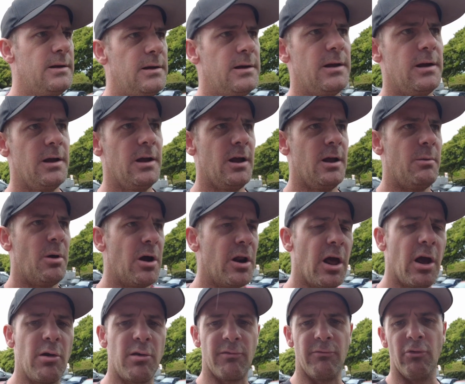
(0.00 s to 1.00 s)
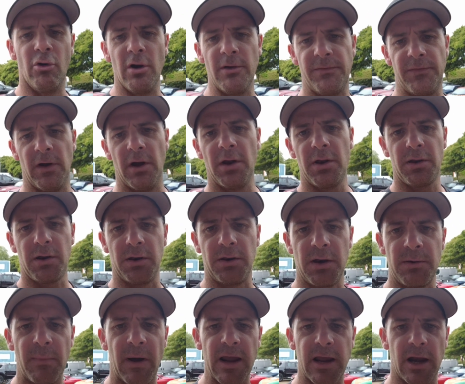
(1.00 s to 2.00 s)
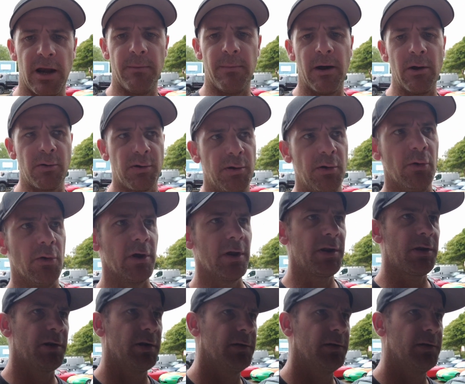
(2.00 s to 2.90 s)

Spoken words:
I'll go out to Roy first because he's making the most noise.